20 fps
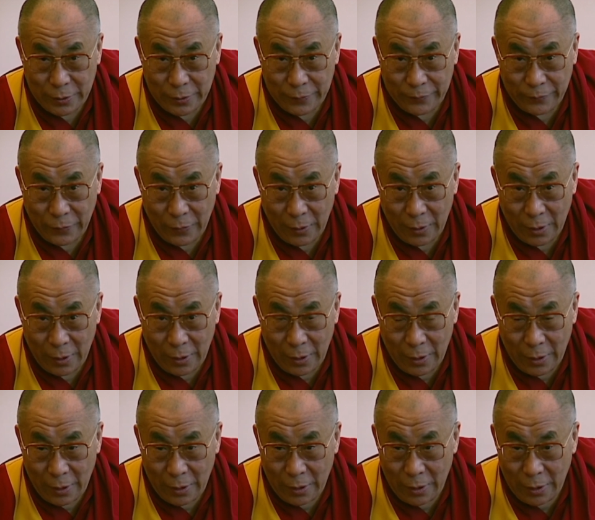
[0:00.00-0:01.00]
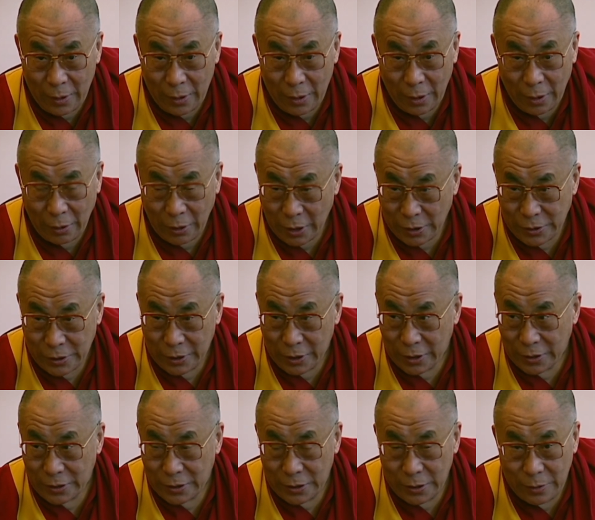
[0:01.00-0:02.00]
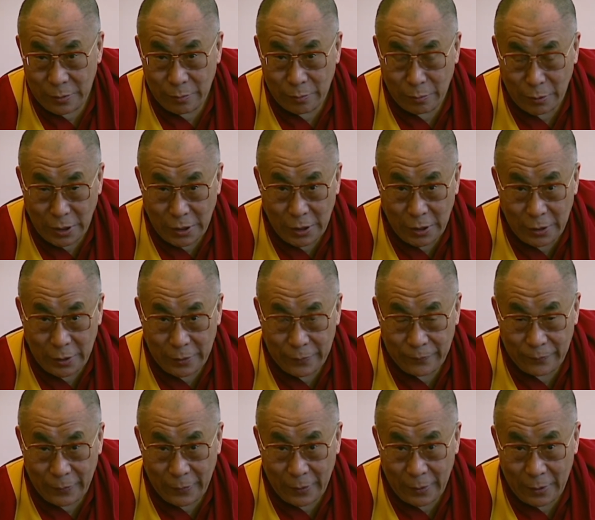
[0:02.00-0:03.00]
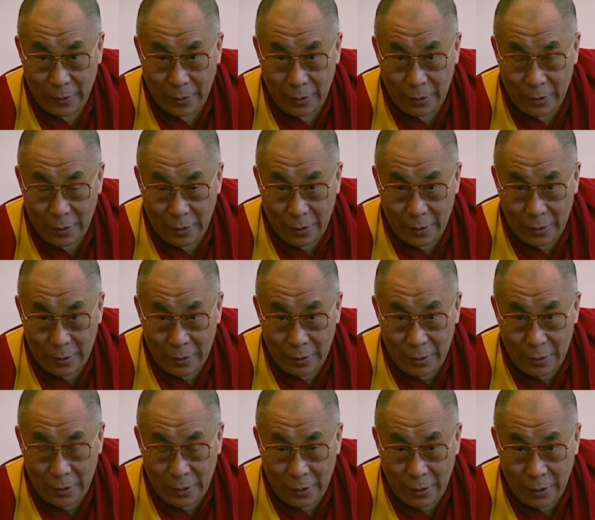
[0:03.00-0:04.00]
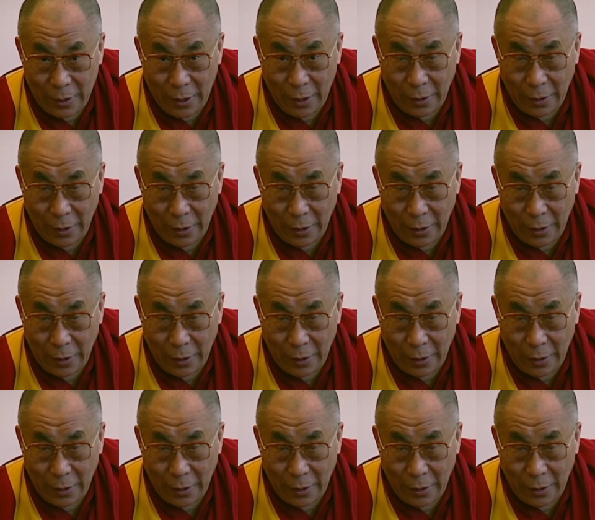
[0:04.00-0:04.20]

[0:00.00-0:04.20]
and it was a very, very moving moment for everyone who was there.